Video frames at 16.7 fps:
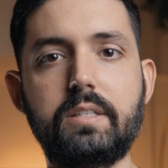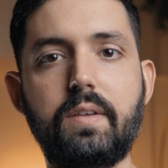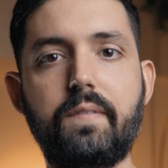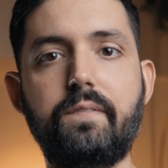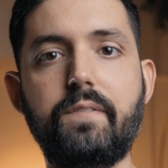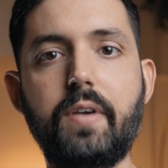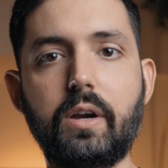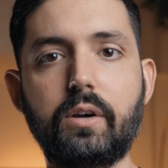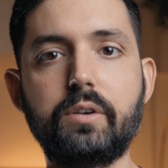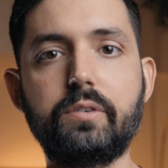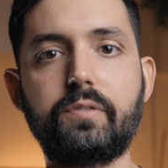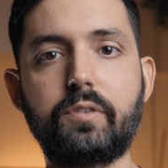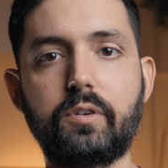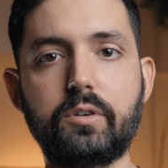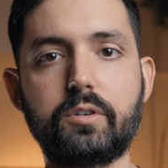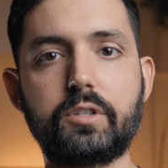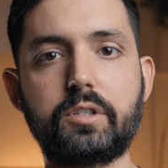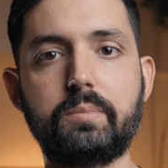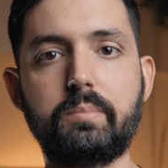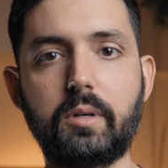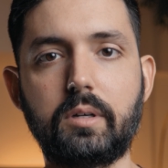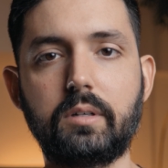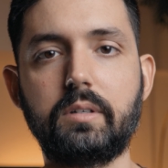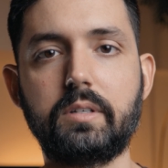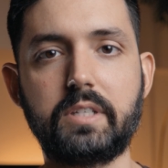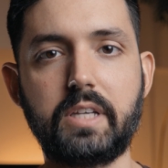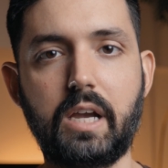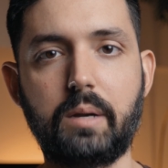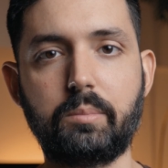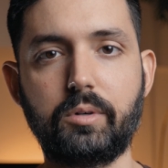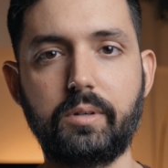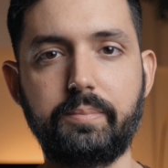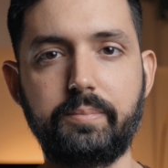is the very first mirrorless
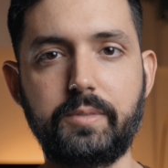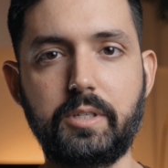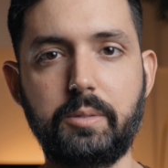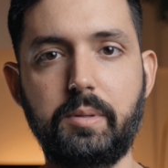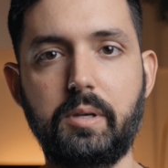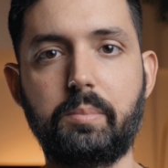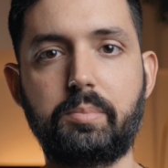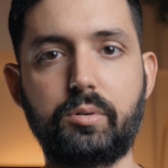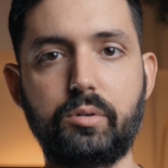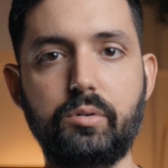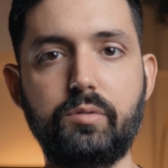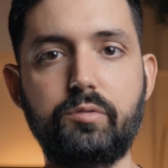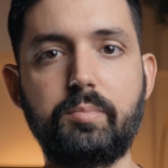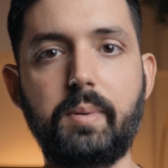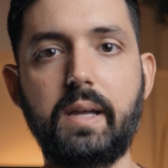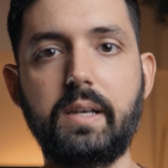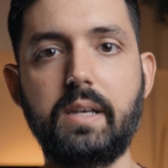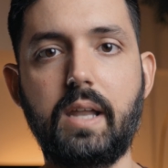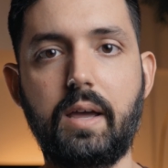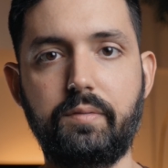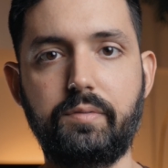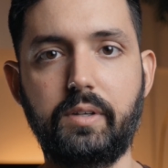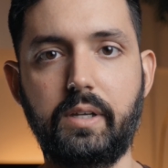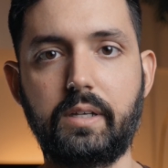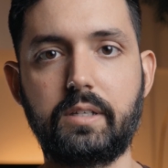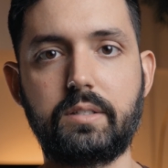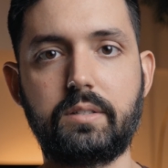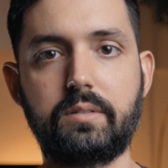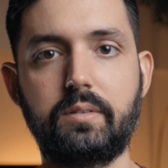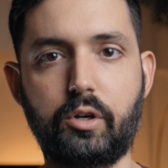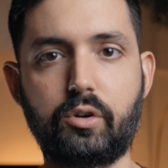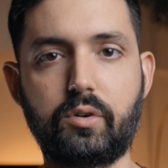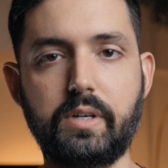camera to be approved by
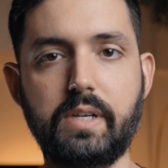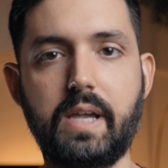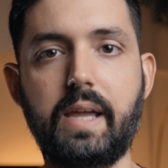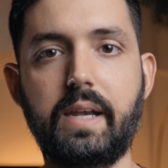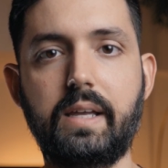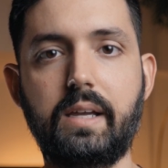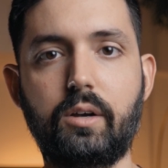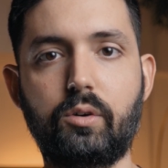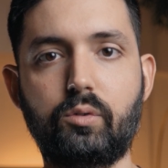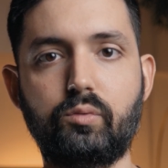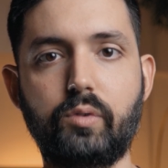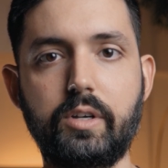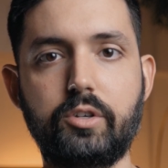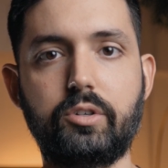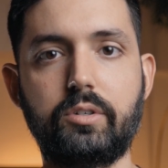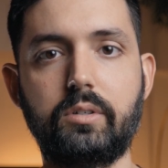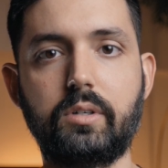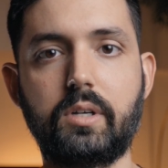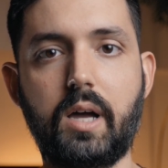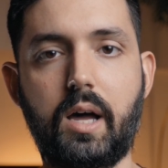Netflix for creating original